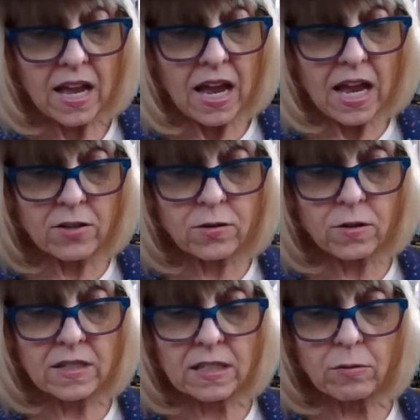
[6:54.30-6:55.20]
As soon
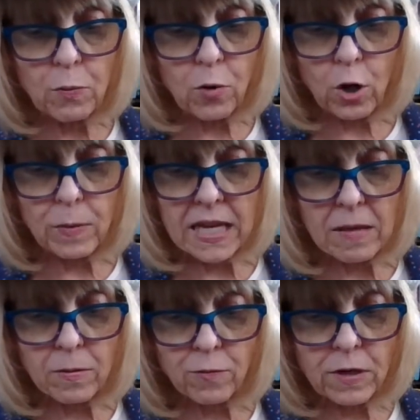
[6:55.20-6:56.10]
as they were born, we
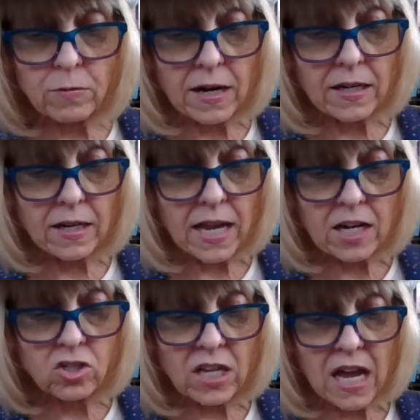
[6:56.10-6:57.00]
gave them free rein, and
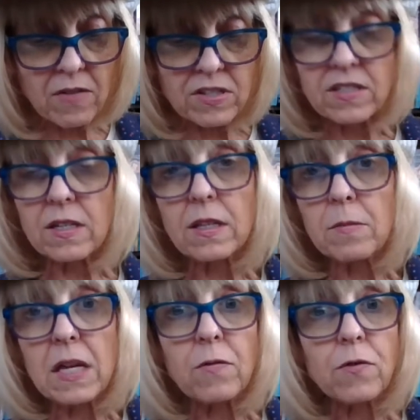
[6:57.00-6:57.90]
actually I haven't seen them
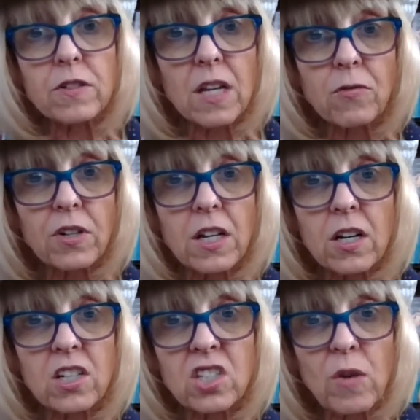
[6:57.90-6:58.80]
eat for several
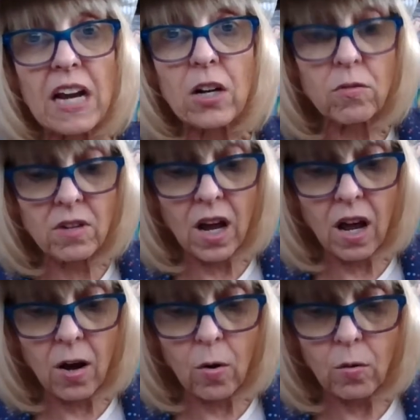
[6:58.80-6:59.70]
years, so I don't
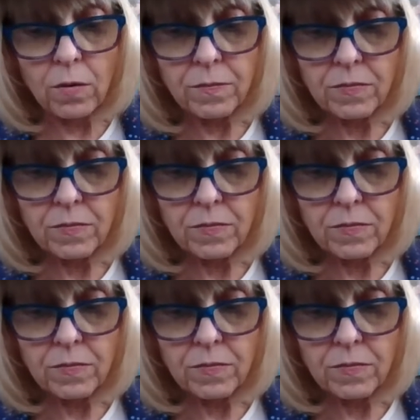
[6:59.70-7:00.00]
know."